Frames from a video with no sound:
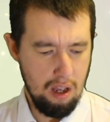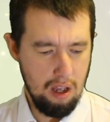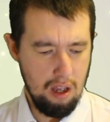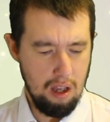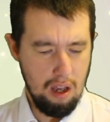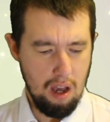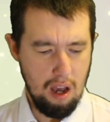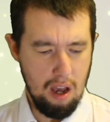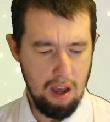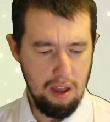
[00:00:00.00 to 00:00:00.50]

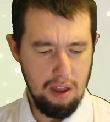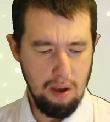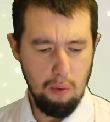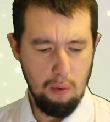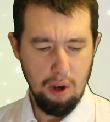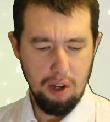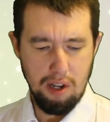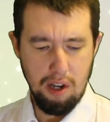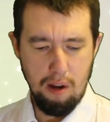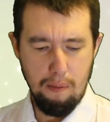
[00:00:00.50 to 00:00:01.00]
There
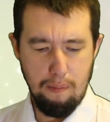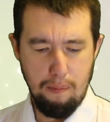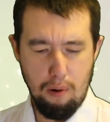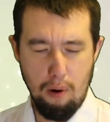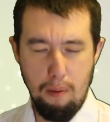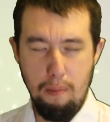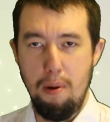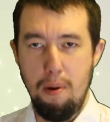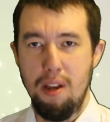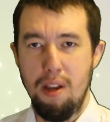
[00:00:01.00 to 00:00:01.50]
wasn't a
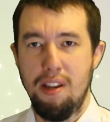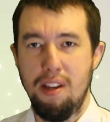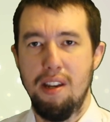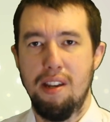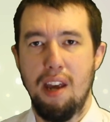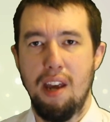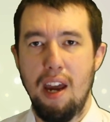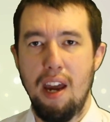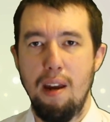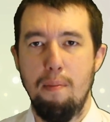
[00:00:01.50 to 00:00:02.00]
probability
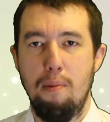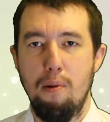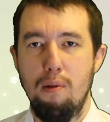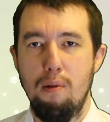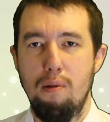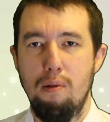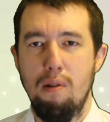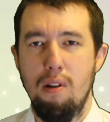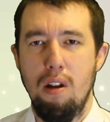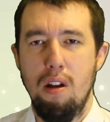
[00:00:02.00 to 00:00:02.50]

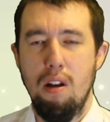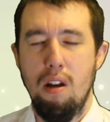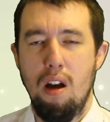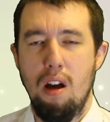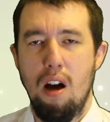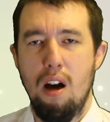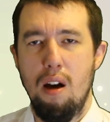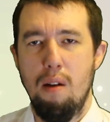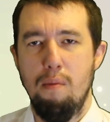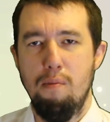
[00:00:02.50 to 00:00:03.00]
table,
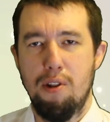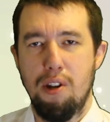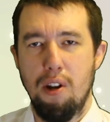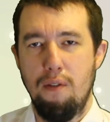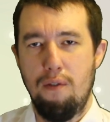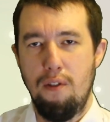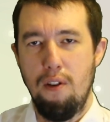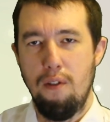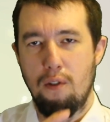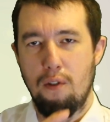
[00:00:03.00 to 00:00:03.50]
so if
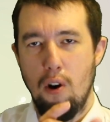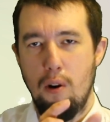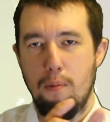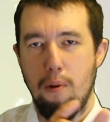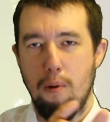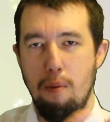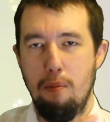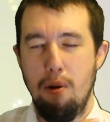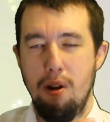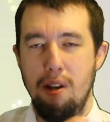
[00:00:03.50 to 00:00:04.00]
you've got a
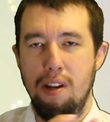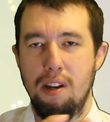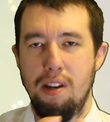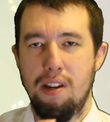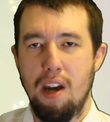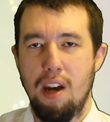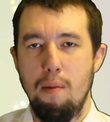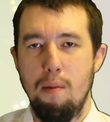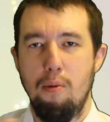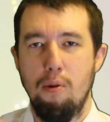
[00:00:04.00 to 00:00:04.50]
probability
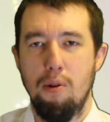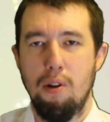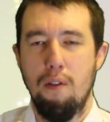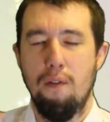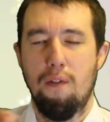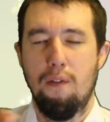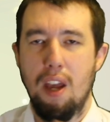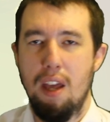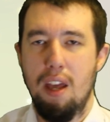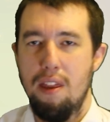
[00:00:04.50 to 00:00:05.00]
table, don't
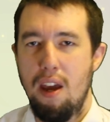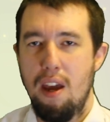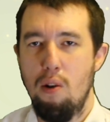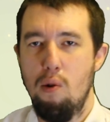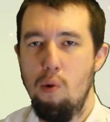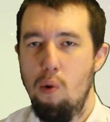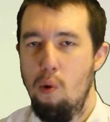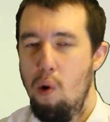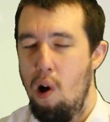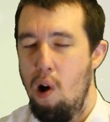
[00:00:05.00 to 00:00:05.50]
forget they
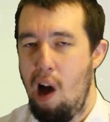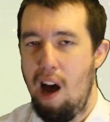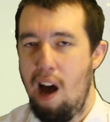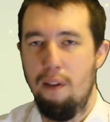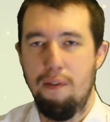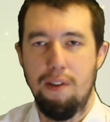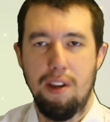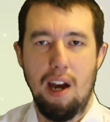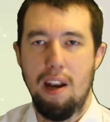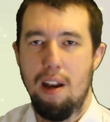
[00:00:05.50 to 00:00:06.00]
all have
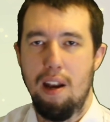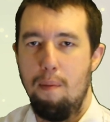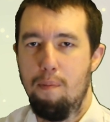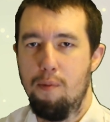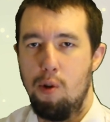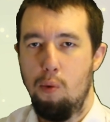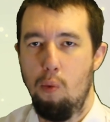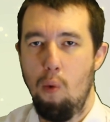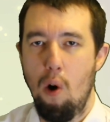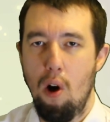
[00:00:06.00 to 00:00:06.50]
to add up to
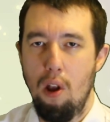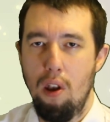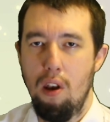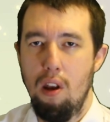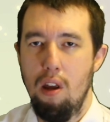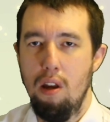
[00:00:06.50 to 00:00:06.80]
1.